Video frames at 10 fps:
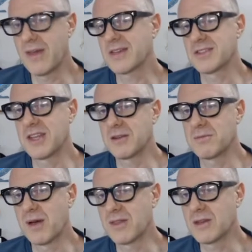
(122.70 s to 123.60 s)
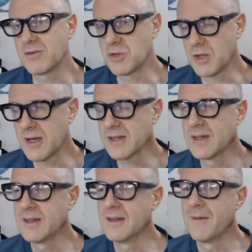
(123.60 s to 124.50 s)
vaccinated by the end of July,
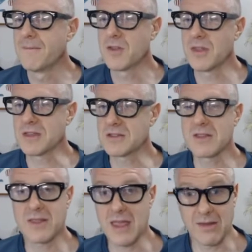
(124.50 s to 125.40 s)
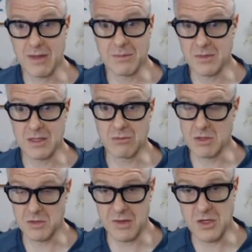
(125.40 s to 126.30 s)
to the extent they have empty
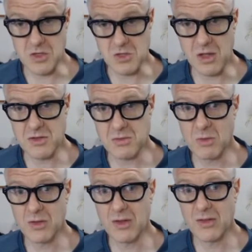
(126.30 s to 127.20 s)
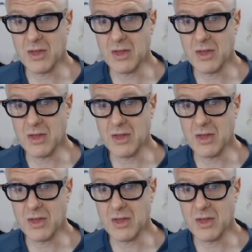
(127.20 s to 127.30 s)
reservation slots and whatnot,